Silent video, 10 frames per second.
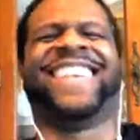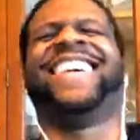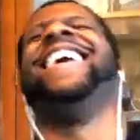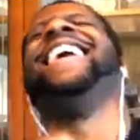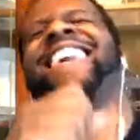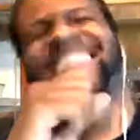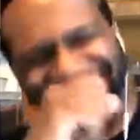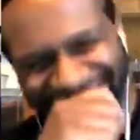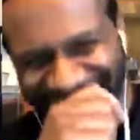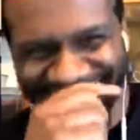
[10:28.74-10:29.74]

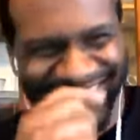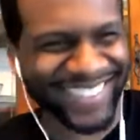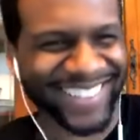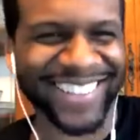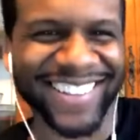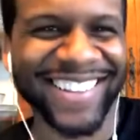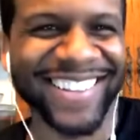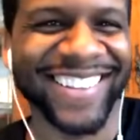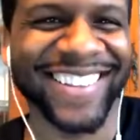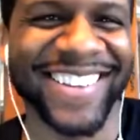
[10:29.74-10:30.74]

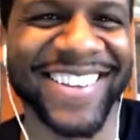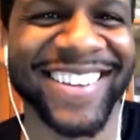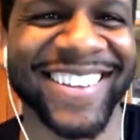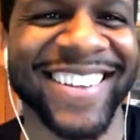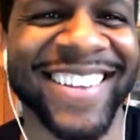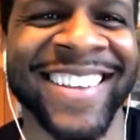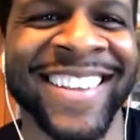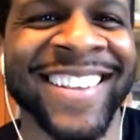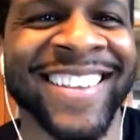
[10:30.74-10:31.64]
No words are spoken by the person on screen.